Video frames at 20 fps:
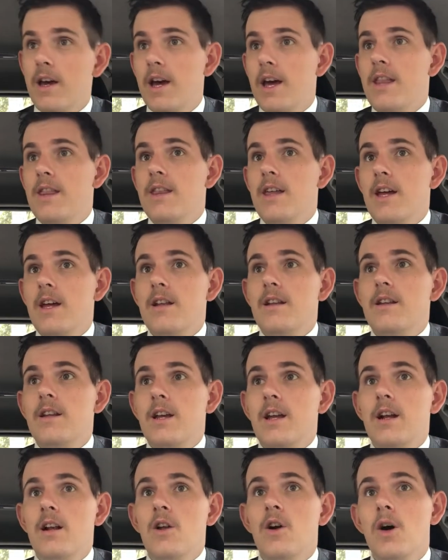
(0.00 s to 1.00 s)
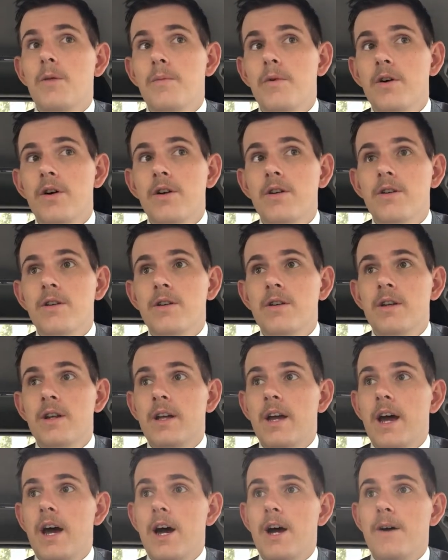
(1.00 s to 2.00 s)
and then it'll hop on,
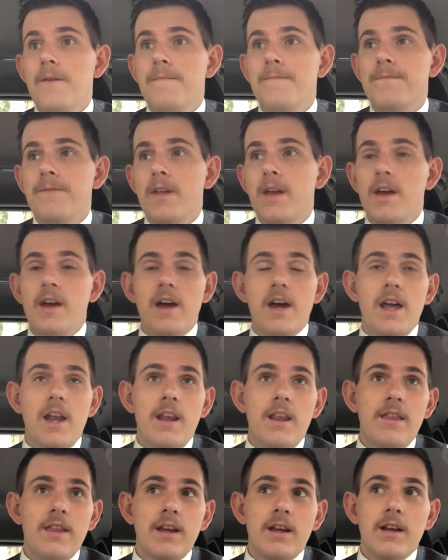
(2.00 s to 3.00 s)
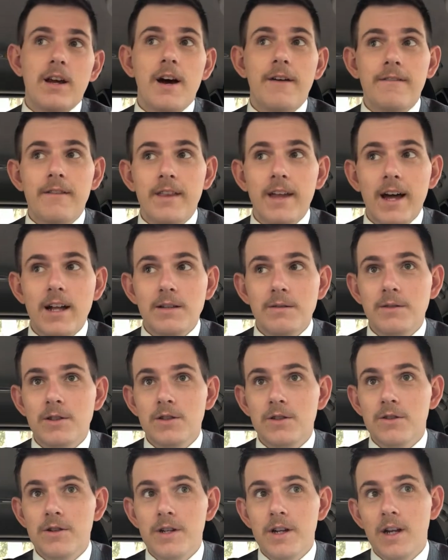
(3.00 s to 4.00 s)
um, and I think after that
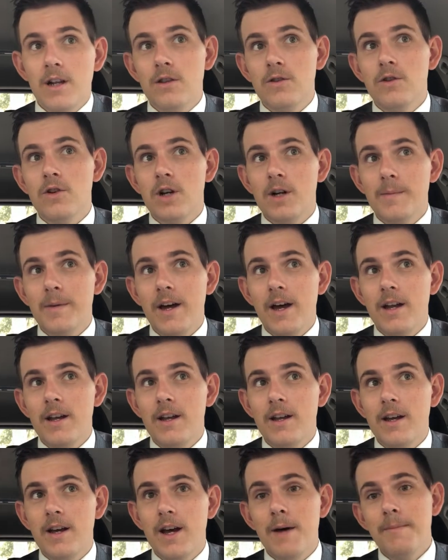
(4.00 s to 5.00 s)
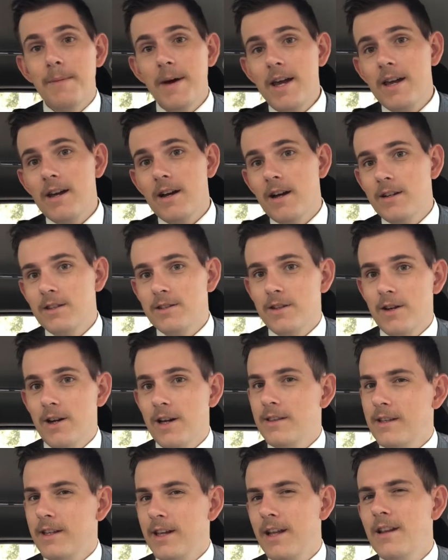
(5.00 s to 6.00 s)
story, it'll talk about a baker. So
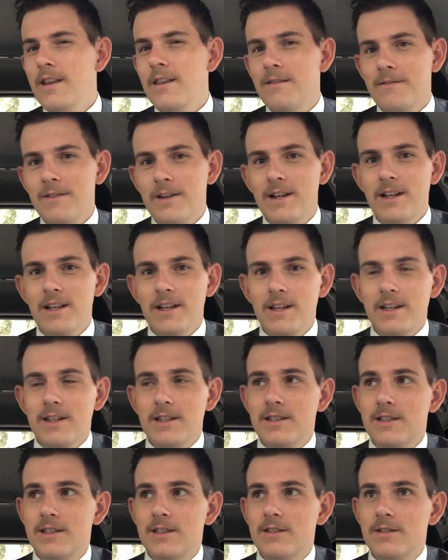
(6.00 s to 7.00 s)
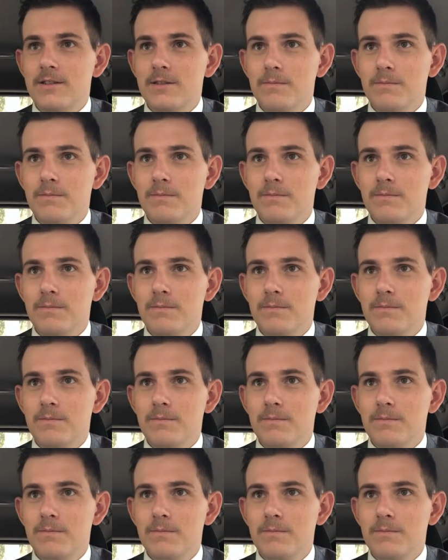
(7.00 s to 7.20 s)
at the end of the Vigiles